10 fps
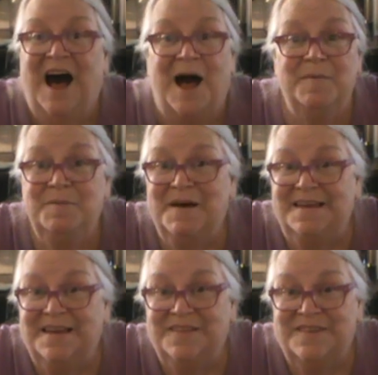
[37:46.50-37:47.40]
I'm in my
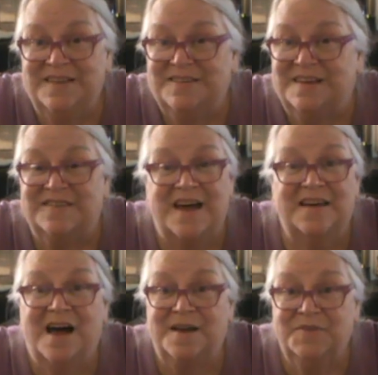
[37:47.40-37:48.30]
late 60s
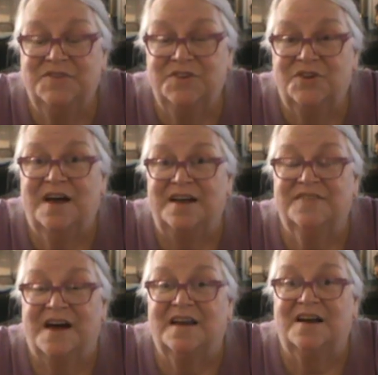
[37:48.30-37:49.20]
and I'm still like
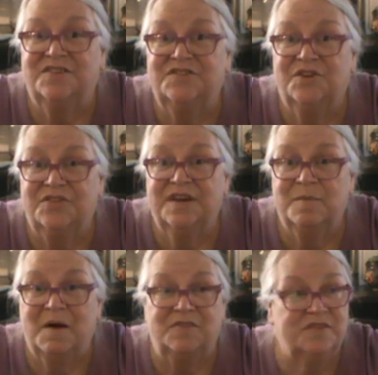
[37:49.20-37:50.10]
that. I still think
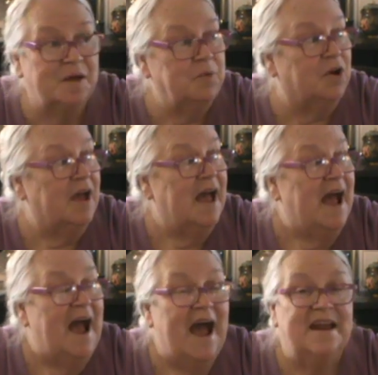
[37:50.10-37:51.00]
about summer.
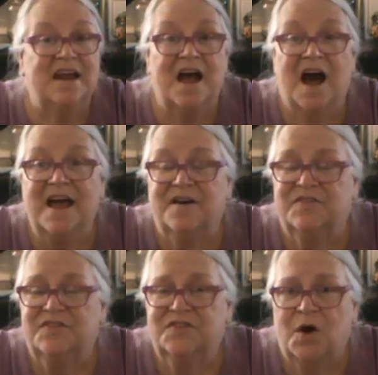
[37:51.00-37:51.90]
And I have
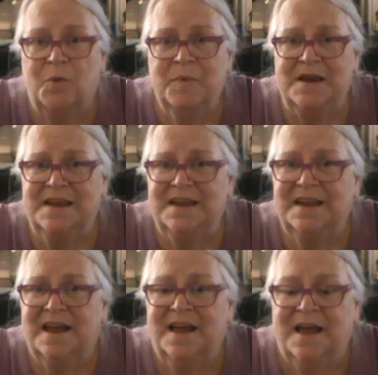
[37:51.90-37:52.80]
so
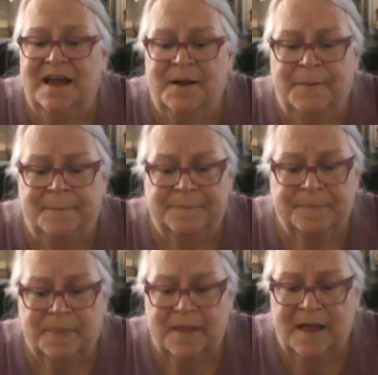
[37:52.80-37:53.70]
many
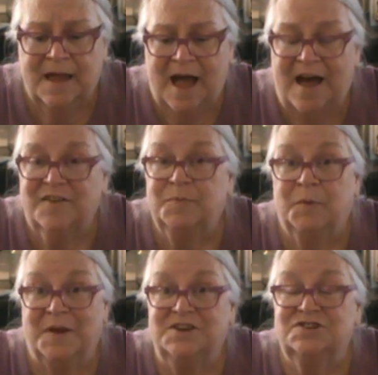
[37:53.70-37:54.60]

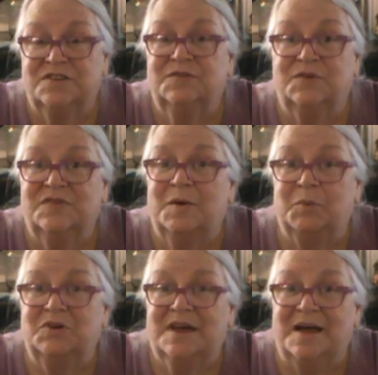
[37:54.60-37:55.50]
aspirations for
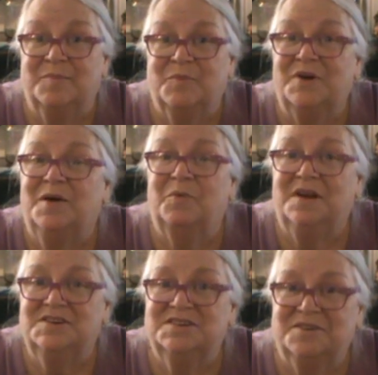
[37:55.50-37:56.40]
summertime, what I
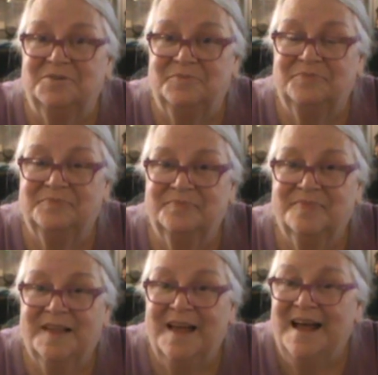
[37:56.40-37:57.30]
want to do.
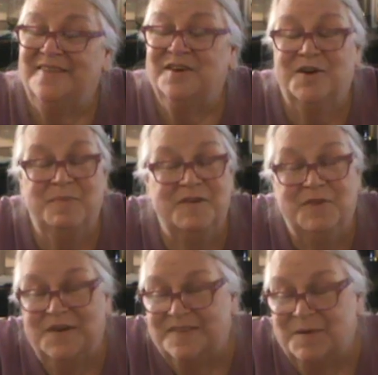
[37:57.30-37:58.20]
They could be
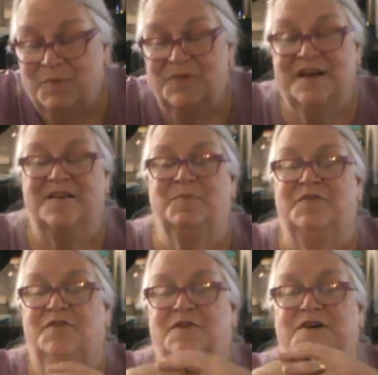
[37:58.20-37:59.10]
very simple things, but
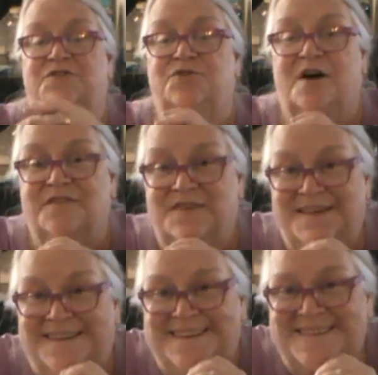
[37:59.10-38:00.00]
they're very strong
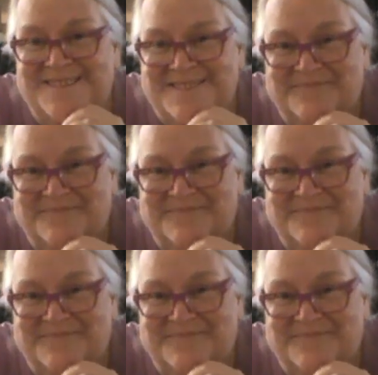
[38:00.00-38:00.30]
feelings.